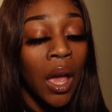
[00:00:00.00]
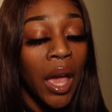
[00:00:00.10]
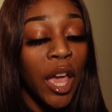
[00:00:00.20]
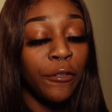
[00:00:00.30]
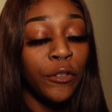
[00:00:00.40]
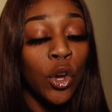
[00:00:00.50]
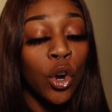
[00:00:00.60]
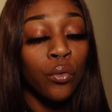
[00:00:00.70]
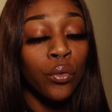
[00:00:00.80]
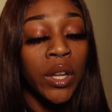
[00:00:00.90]
If
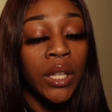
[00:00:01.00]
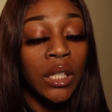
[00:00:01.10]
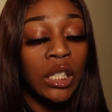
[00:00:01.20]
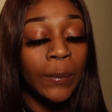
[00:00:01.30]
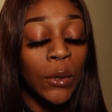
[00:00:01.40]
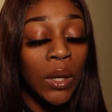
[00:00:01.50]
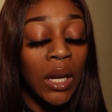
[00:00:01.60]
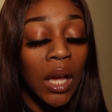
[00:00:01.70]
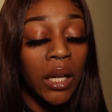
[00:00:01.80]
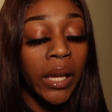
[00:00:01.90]
you're
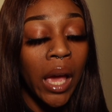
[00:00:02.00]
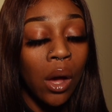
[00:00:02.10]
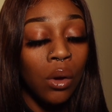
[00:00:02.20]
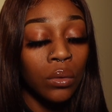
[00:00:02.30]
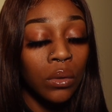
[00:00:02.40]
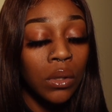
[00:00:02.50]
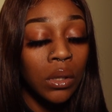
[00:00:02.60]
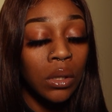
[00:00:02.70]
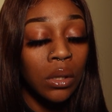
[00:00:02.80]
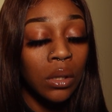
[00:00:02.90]
redisputing
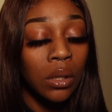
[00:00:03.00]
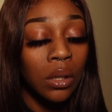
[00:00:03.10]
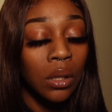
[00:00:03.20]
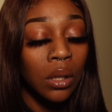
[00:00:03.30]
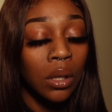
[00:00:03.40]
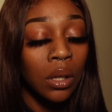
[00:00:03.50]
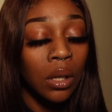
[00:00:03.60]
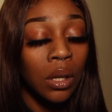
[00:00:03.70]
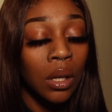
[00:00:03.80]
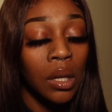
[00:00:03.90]
accounts,
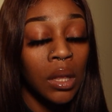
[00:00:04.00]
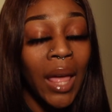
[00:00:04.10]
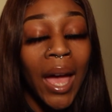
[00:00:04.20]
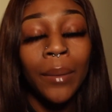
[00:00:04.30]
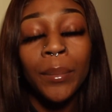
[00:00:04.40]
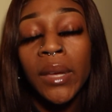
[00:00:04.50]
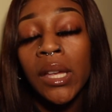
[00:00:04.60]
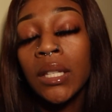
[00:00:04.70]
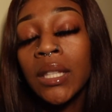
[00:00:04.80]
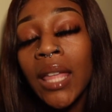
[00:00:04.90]
that
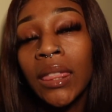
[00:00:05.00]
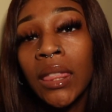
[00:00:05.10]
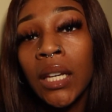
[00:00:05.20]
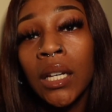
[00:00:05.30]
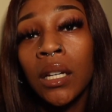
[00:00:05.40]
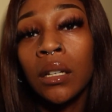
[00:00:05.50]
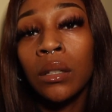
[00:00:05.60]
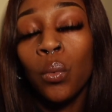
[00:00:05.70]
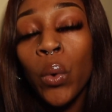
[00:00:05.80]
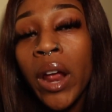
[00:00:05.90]
means that
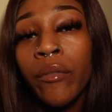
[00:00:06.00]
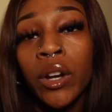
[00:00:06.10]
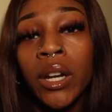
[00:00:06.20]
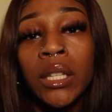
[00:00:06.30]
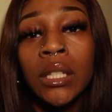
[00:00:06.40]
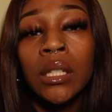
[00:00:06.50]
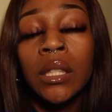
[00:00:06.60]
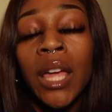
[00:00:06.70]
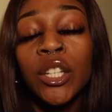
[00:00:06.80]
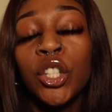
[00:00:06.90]
the whatever it is
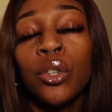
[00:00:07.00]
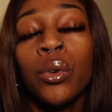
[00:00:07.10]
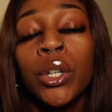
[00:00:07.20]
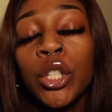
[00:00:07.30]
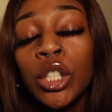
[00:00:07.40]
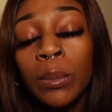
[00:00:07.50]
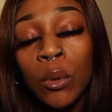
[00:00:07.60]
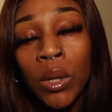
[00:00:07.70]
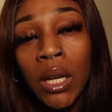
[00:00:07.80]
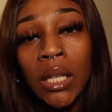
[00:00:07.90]
that you're
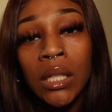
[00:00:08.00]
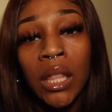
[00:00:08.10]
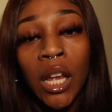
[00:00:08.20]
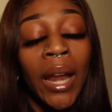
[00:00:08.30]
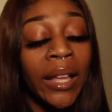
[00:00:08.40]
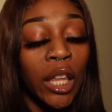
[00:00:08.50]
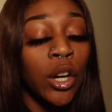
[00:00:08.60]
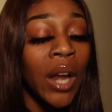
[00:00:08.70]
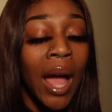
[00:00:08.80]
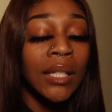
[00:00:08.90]
disputing is like they're
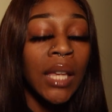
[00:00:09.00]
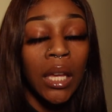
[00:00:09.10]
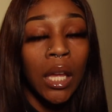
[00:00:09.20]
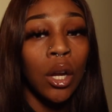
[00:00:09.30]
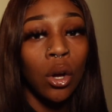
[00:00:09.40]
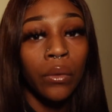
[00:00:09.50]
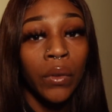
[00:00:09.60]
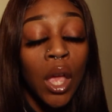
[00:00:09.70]
not taking it off.